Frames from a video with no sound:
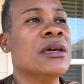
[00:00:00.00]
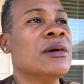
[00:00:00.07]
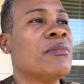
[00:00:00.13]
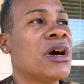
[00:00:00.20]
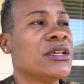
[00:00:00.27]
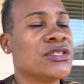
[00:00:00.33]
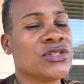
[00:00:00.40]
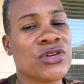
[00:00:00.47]

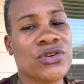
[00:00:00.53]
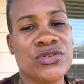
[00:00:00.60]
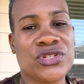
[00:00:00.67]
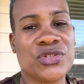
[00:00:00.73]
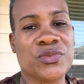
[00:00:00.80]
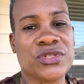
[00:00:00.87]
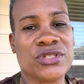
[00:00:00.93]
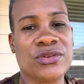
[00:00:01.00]
My
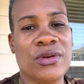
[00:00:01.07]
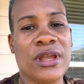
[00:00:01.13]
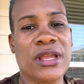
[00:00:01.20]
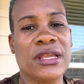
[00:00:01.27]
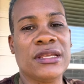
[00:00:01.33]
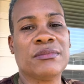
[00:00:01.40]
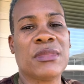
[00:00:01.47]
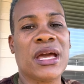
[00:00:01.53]
surgeon was
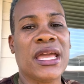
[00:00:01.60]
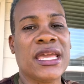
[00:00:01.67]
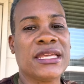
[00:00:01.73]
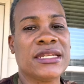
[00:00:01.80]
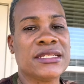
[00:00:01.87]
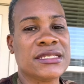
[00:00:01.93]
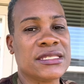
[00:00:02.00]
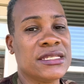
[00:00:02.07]
great. My
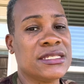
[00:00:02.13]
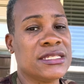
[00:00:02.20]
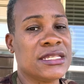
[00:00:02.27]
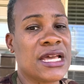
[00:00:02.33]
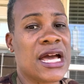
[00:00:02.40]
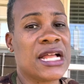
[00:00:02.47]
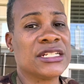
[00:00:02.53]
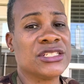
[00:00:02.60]

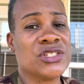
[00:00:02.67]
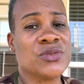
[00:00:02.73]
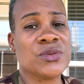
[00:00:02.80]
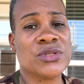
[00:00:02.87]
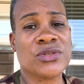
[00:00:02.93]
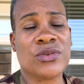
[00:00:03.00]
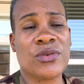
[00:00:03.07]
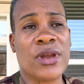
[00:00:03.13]
anesthesiologist
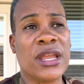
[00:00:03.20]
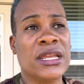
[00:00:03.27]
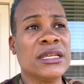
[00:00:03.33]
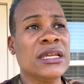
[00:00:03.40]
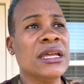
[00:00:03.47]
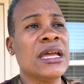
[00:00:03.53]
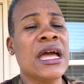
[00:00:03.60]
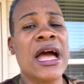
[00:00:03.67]
was great.
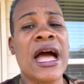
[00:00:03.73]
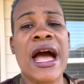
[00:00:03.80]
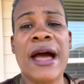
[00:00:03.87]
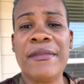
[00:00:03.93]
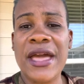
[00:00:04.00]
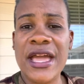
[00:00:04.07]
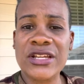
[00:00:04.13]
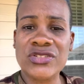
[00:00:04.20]

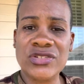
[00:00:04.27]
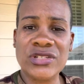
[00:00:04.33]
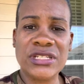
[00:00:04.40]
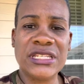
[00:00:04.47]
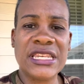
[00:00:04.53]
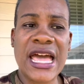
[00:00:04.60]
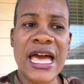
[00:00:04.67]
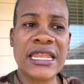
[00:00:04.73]
I'm actually
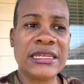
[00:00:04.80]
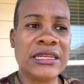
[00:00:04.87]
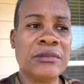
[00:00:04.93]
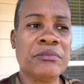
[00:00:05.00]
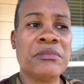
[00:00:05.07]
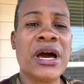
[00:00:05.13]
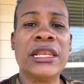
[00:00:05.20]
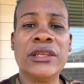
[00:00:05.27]
not,
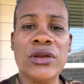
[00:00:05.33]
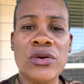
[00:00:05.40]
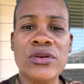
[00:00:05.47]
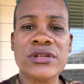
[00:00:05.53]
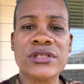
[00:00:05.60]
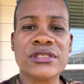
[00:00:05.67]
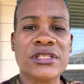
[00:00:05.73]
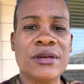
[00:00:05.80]
my lower
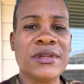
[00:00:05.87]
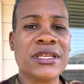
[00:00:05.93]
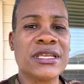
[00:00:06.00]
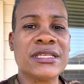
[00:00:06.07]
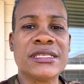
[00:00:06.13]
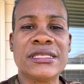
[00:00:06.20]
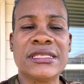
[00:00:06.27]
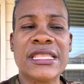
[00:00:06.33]
stomach
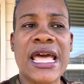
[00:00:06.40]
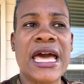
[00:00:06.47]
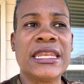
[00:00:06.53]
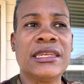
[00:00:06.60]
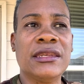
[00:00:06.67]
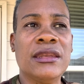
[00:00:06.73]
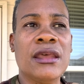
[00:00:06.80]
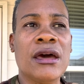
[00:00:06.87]
is not
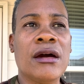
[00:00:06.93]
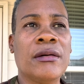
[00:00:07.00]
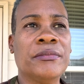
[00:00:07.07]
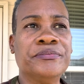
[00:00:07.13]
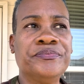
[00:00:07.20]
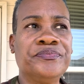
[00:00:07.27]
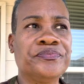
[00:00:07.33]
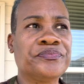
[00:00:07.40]

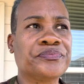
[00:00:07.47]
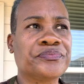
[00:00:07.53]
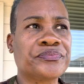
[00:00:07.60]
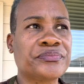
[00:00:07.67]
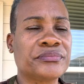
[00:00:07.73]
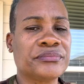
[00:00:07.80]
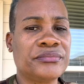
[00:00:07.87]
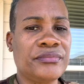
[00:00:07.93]
numb
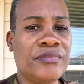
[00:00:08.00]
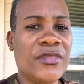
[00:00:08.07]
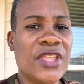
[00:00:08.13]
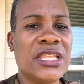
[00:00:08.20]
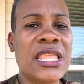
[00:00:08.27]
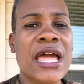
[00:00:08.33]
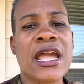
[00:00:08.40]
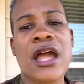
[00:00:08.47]

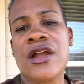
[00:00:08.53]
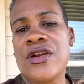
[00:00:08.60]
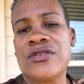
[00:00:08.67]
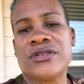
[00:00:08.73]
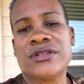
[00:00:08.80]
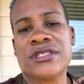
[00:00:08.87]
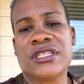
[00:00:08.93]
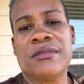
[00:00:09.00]
like I heard
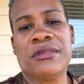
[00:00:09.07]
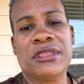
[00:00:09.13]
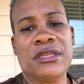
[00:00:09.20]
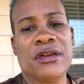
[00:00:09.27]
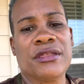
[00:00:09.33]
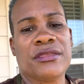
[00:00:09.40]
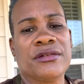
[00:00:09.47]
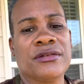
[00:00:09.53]
in some of
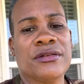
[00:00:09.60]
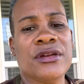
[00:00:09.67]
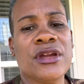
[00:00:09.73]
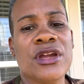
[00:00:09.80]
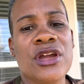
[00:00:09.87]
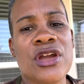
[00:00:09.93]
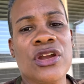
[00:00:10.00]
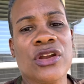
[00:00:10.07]
the other
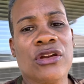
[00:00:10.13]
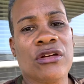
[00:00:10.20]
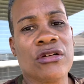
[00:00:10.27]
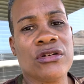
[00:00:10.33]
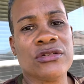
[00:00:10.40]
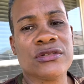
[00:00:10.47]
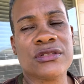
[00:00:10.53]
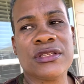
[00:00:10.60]

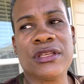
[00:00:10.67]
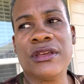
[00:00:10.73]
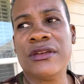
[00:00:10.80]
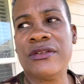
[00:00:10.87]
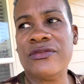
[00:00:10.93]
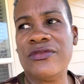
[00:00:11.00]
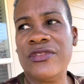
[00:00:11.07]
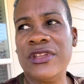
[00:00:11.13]
girls'
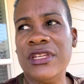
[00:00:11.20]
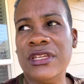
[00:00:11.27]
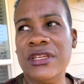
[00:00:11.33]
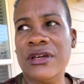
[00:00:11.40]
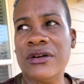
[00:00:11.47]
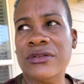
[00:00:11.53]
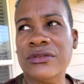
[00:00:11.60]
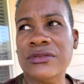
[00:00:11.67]

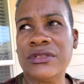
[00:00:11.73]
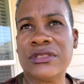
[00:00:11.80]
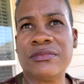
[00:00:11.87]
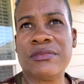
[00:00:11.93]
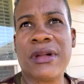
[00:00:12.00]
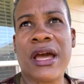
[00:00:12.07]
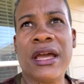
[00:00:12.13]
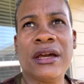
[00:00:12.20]
videos.
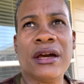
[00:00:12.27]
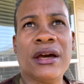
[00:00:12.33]
My